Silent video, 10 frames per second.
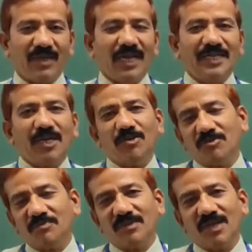And
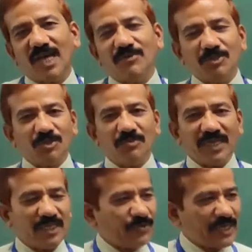now, I wish to
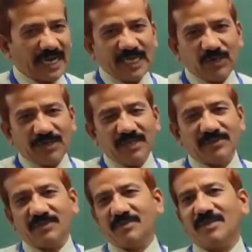bring to your kind
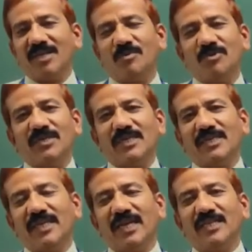notice about
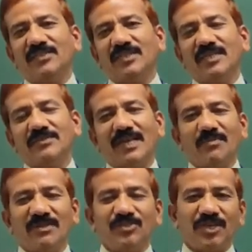English
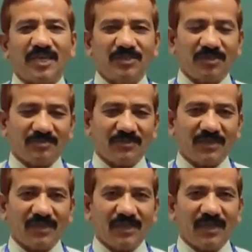syllabus change.
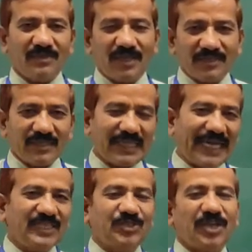There is a
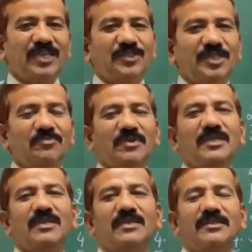slight change
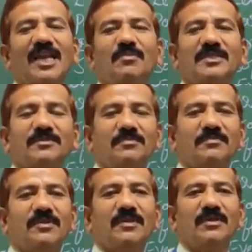in the syllabus
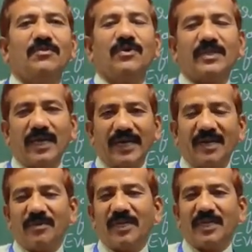for the
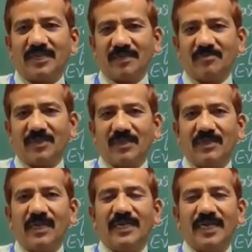academic year,
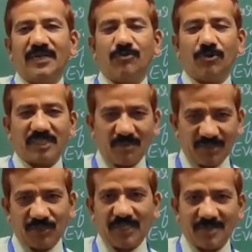3rd and 4th
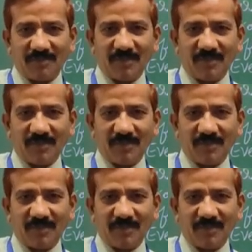semester.